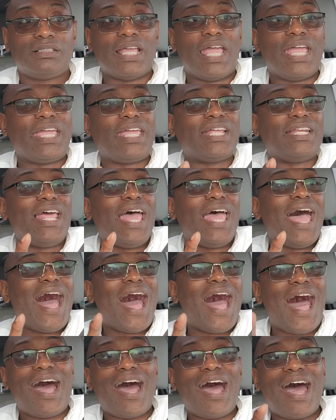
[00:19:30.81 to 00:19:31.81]
They can
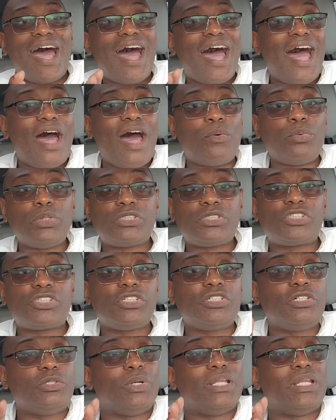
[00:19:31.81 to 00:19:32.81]
ha ha ha with
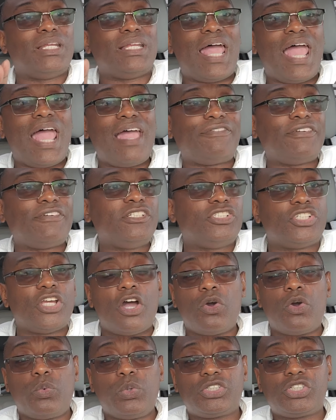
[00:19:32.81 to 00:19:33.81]
you and laugh and
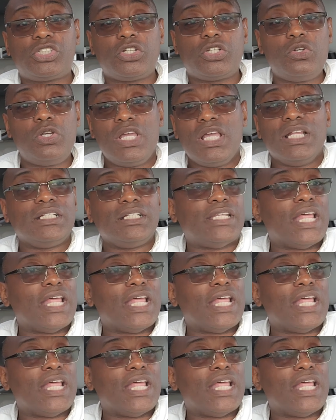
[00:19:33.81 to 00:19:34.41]
joke with you.